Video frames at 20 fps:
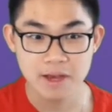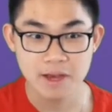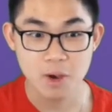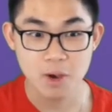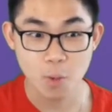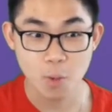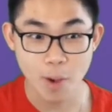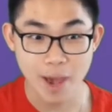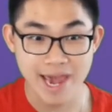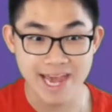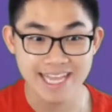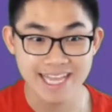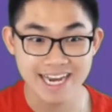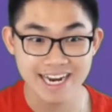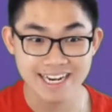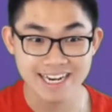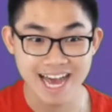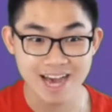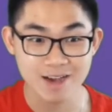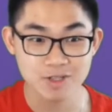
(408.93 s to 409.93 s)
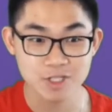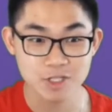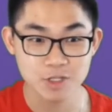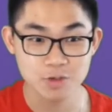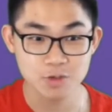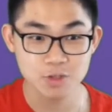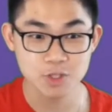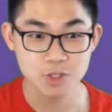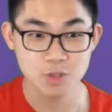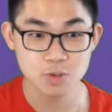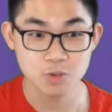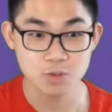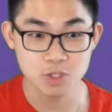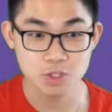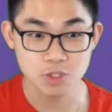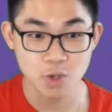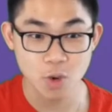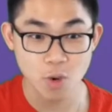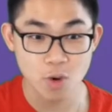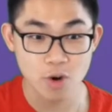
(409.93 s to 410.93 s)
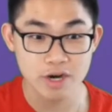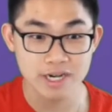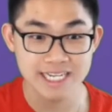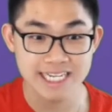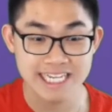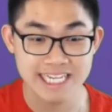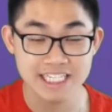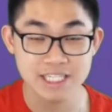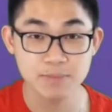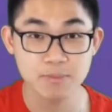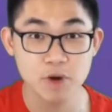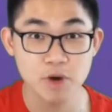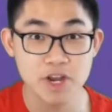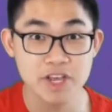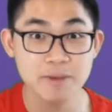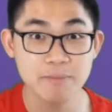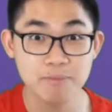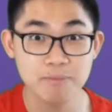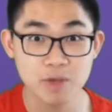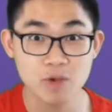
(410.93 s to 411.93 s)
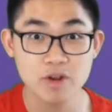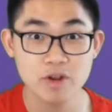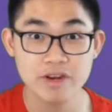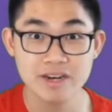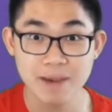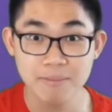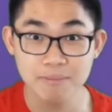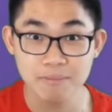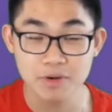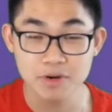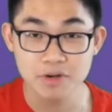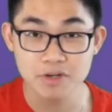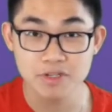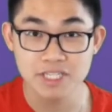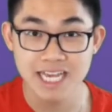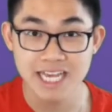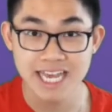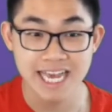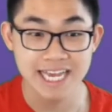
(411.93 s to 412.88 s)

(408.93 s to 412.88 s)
a way that allows you to store these pre-computed numbers